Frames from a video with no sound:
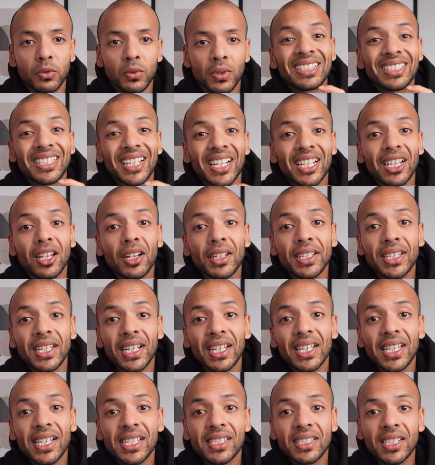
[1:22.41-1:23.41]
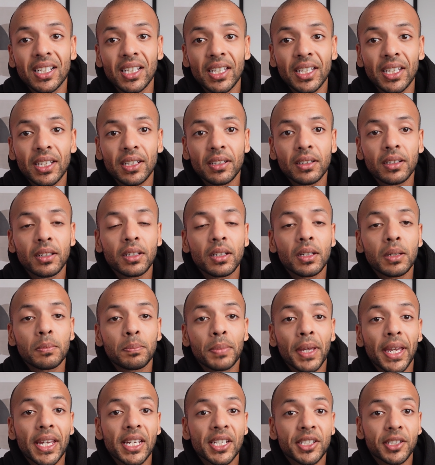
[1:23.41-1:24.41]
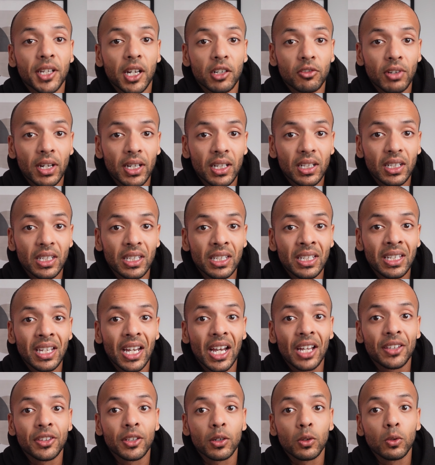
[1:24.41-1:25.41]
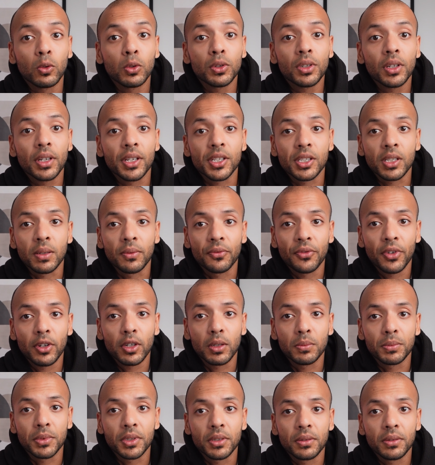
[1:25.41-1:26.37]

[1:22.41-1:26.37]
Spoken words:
The client clicks the link, pays directly, and the order is confirmed.